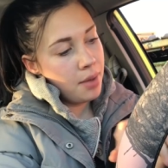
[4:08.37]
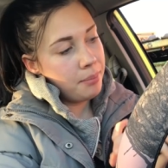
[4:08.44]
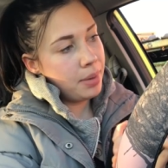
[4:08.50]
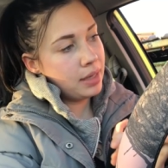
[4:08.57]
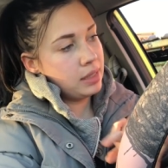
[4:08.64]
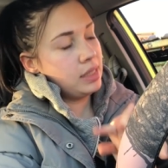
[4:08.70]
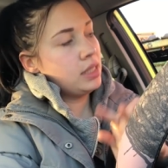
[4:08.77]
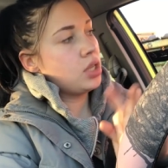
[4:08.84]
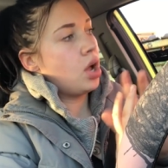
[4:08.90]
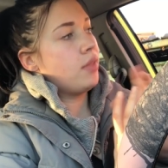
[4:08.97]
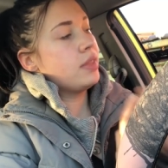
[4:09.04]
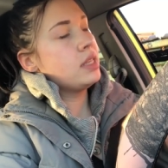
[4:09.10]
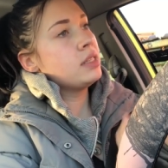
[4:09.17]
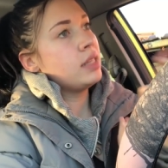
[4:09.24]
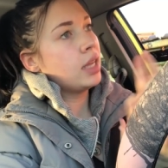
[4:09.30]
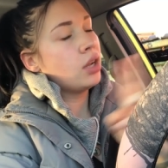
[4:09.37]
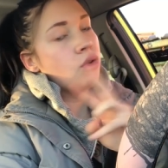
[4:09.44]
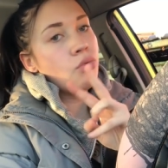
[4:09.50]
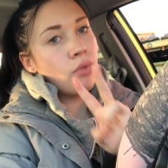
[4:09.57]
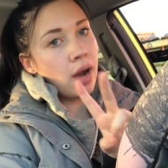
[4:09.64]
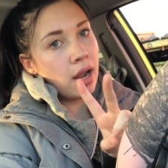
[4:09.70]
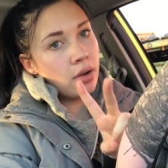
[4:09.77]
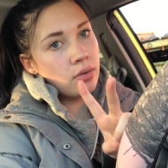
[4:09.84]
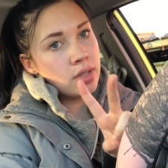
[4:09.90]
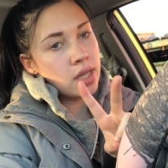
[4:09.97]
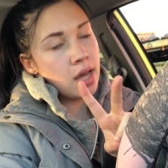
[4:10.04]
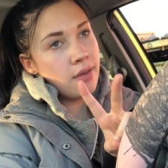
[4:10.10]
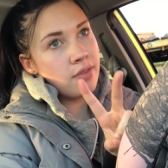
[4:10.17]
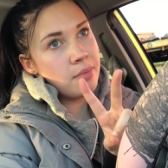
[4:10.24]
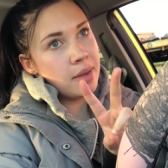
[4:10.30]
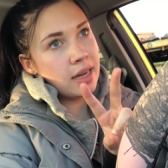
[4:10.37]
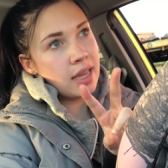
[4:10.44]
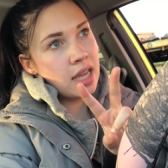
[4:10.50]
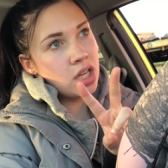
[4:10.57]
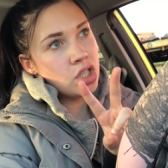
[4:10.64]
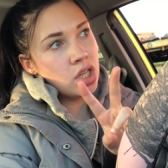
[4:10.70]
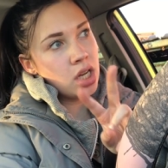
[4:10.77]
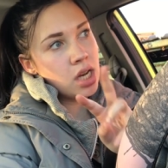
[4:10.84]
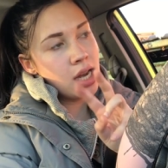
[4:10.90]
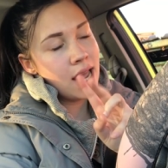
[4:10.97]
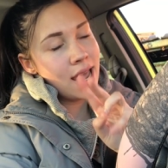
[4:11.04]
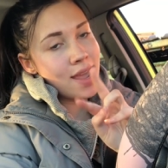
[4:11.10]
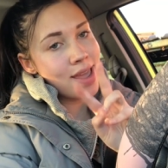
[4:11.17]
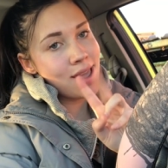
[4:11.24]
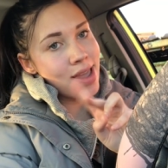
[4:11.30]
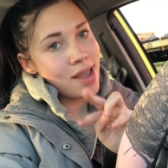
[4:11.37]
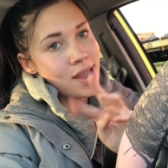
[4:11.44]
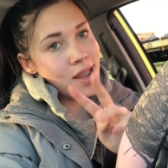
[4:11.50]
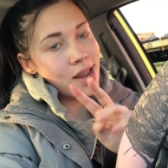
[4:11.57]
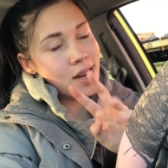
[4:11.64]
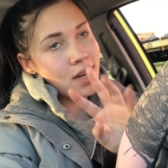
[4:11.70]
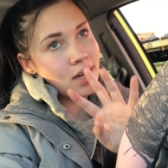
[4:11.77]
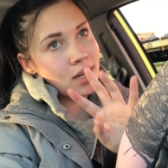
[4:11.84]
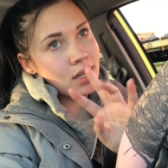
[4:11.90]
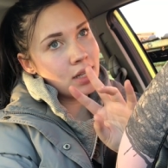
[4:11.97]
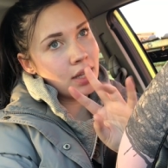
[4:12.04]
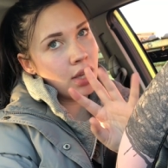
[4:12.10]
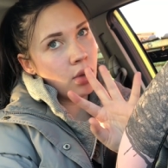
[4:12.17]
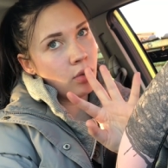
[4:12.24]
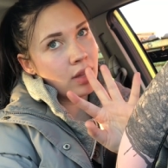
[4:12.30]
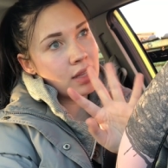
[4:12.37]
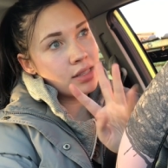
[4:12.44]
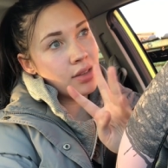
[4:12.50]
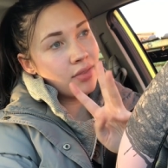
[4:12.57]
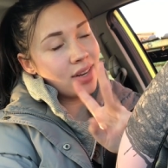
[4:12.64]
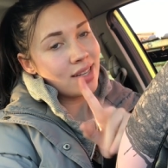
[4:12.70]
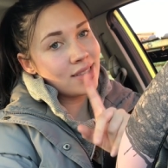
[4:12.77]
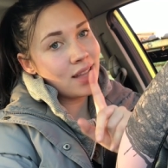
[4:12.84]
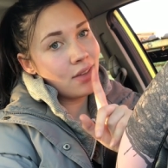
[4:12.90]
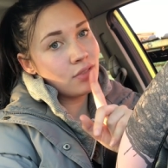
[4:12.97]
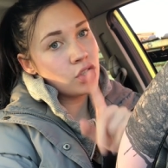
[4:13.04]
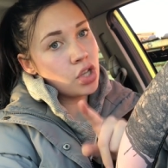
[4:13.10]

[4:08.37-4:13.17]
But he's on the second round of the medication and he only has seven days left.